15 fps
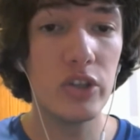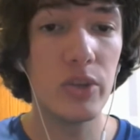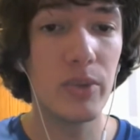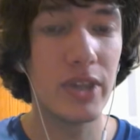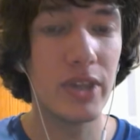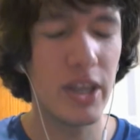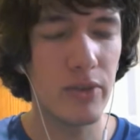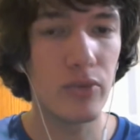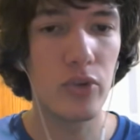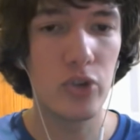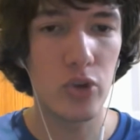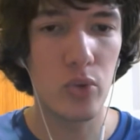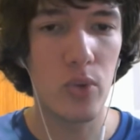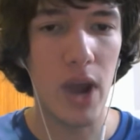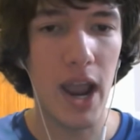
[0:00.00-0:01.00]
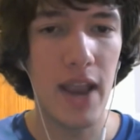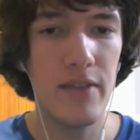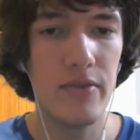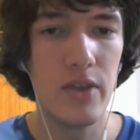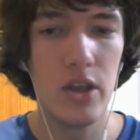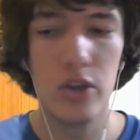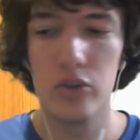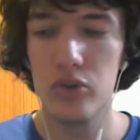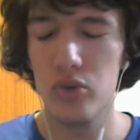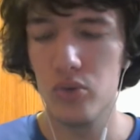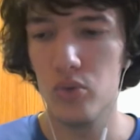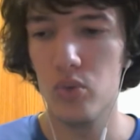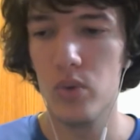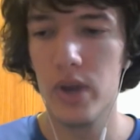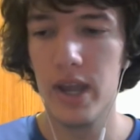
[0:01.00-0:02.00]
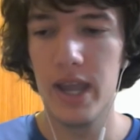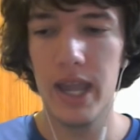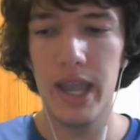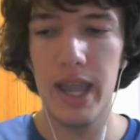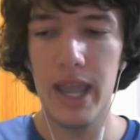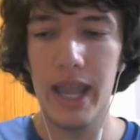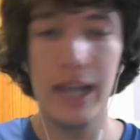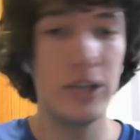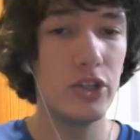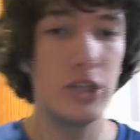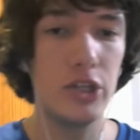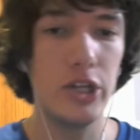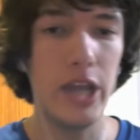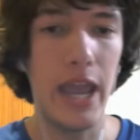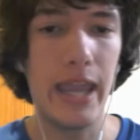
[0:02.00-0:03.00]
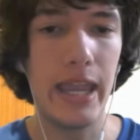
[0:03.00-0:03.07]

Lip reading: and when they first arrive to HGA,